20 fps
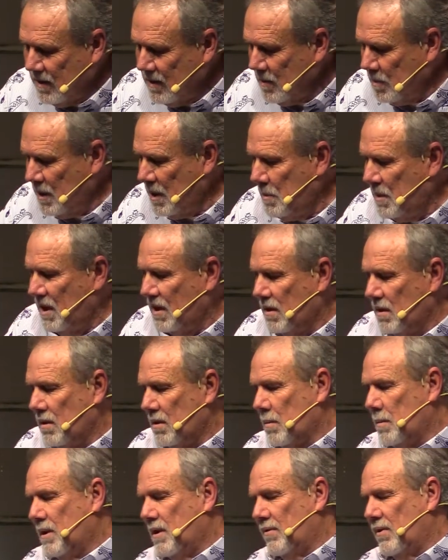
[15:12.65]
Maybe in a
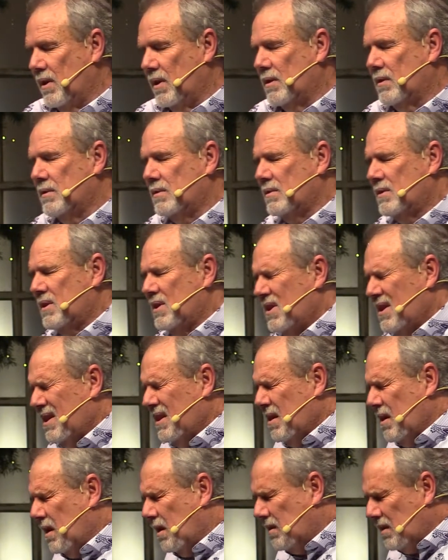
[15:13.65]
little bit of a
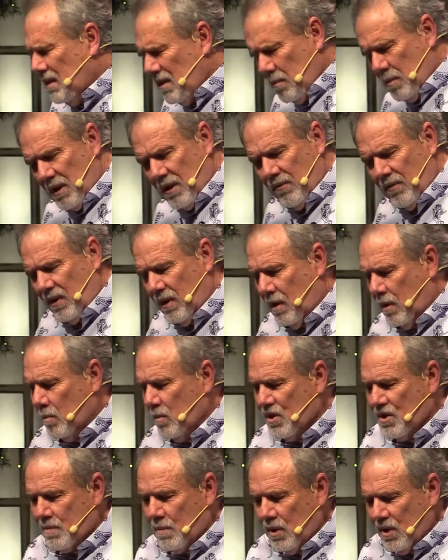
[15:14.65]
a little bit of a
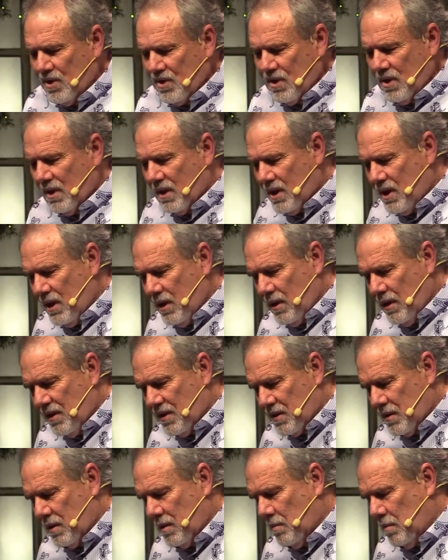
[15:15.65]
numbers person and
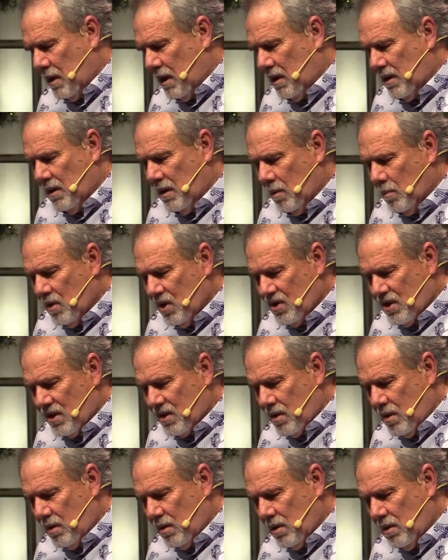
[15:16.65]
curious numbers. I
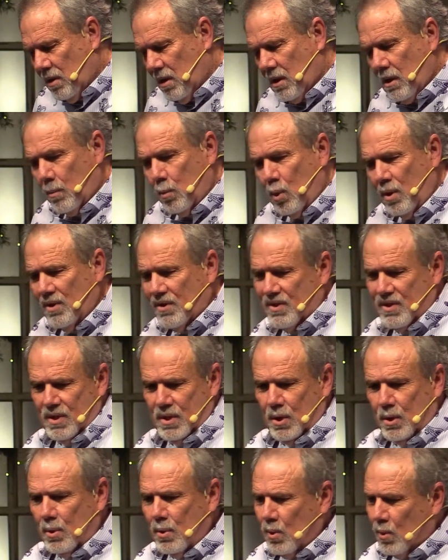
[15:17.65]
started to look up what is
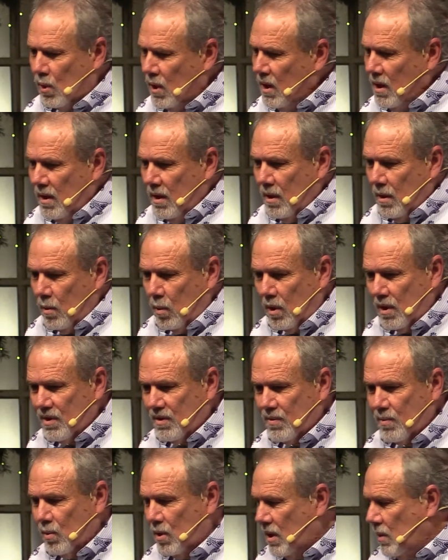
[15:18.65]
two? What
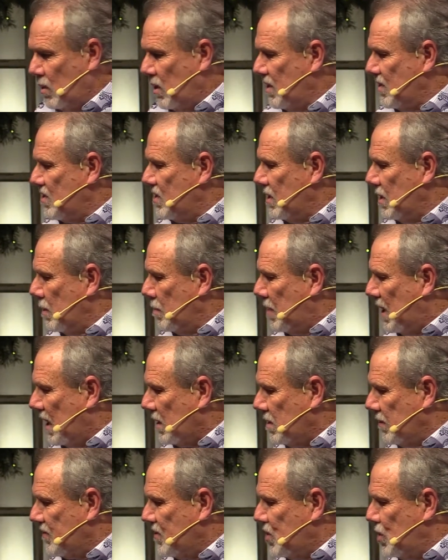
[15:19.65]
is, what, what is the
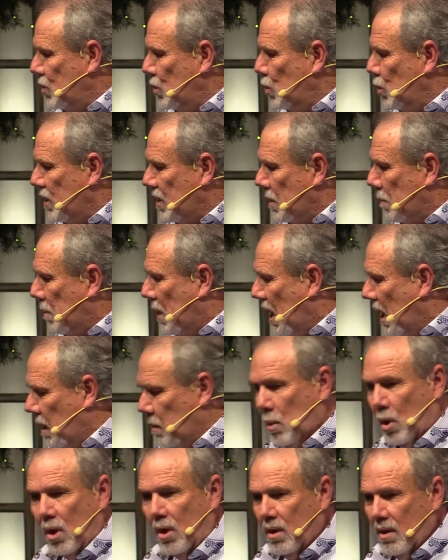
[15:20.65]
impact of two in the
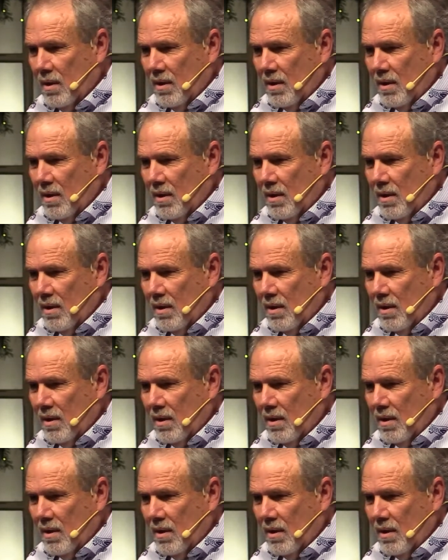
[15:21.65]
Bible?